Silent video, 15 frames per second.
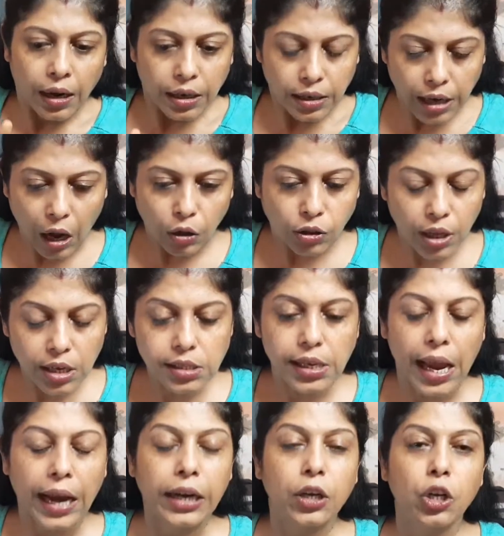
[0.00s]
Now this
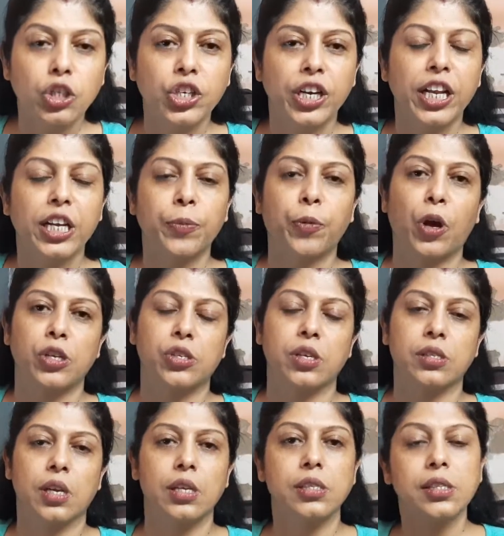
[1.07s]
endogenic
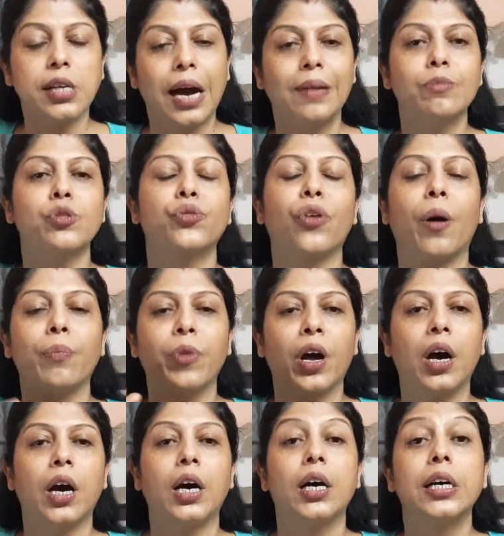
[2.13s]
processes comes from
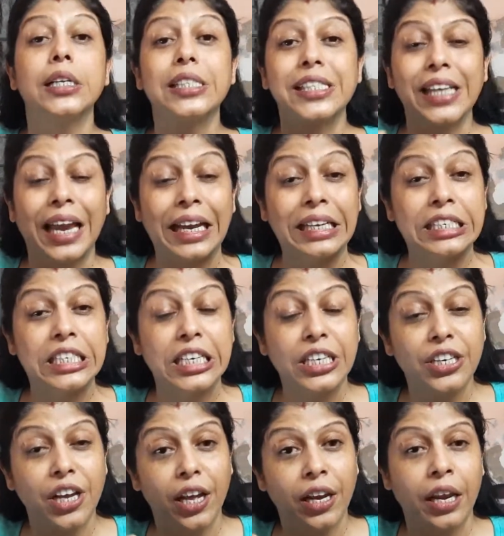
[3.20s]
the Earth's
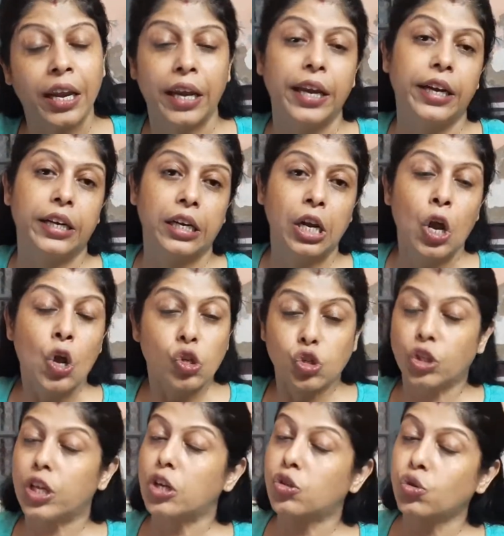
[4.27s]
interior heat. So
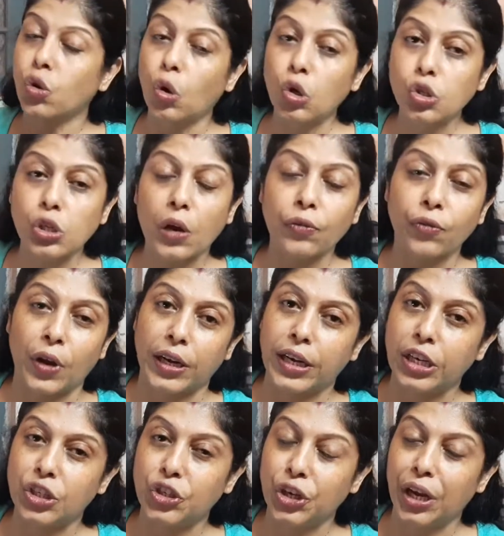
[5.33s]
the source of
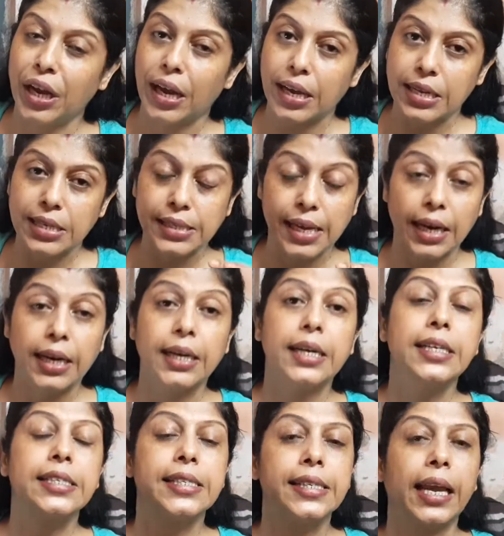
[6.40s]
energy is
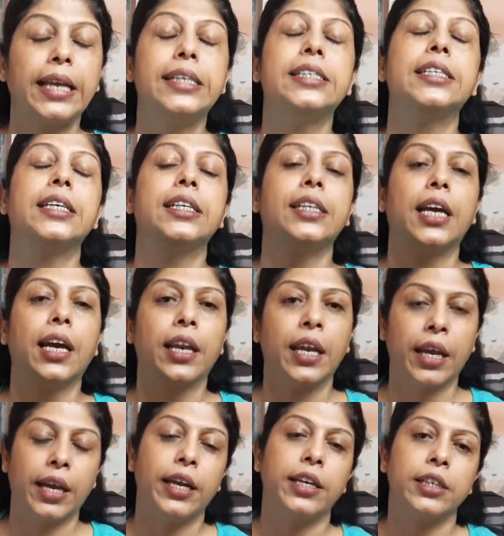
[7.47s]
Earth's interior
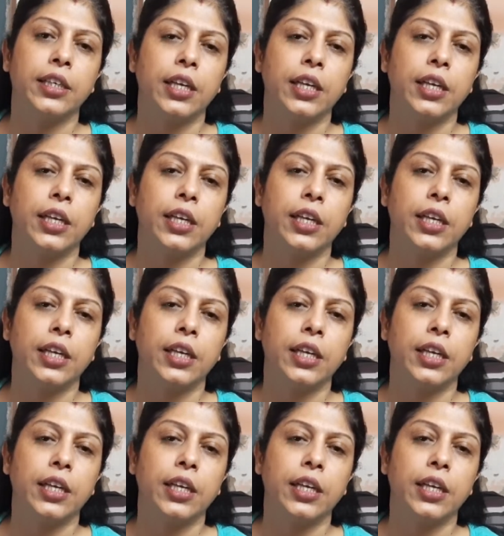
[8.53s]
heat.